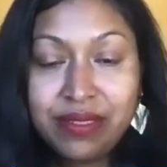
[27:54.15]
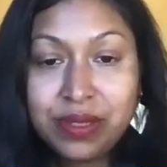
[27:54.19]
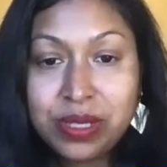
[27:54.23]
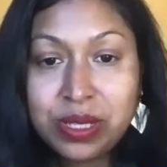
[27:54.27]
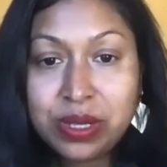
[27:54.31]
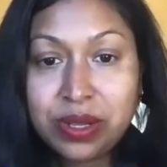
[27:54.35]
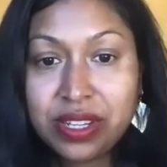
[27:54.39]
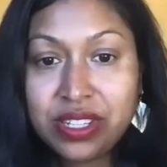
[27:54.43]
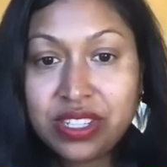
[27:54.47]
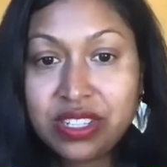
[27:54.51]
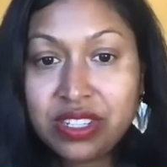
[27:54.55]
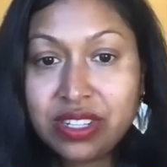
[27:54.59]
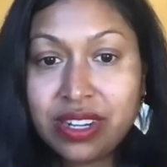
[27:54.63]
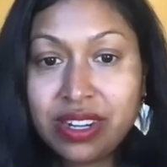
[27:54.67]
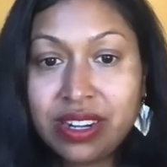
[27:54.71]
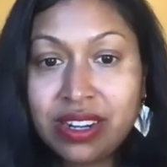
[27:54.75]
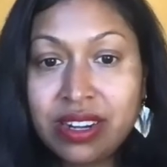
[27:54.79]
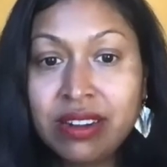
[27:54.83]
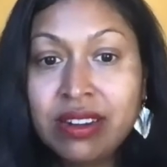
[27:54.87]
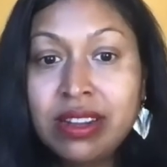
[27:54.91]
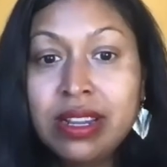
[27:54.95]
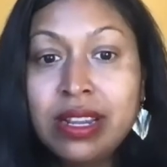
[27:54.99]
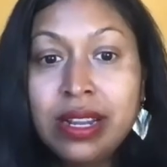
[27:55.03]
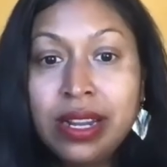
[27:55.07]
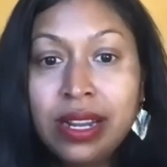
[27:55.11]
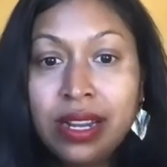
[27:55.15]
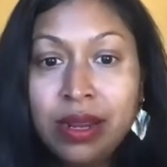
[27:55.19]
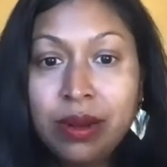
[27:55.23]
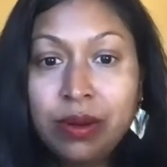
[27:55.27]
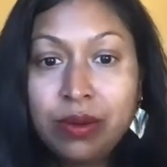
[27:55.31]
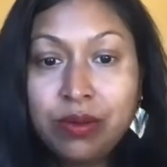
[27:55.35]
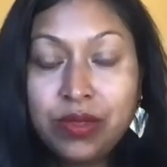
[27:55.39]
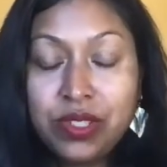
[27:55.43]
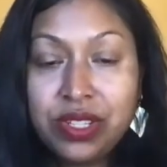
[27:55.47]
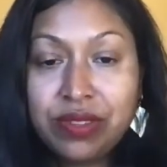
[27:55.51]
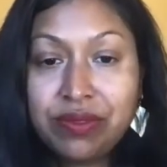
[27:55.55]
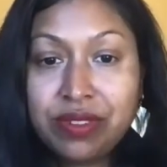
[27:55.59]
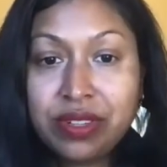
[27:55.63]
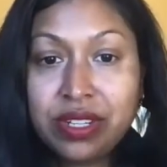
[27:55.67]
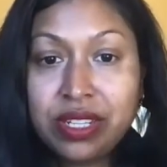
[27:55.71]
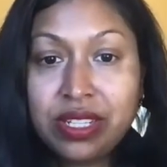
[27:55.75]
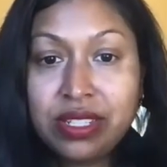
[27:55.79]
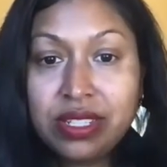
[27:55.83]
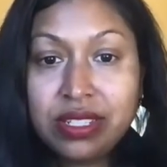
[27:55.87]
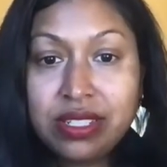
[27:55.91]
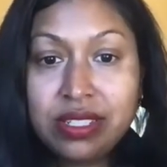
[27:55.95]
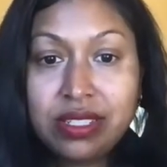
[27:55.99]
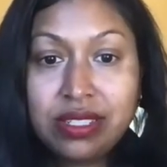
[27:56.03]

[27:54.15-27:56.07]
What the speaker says: So I share different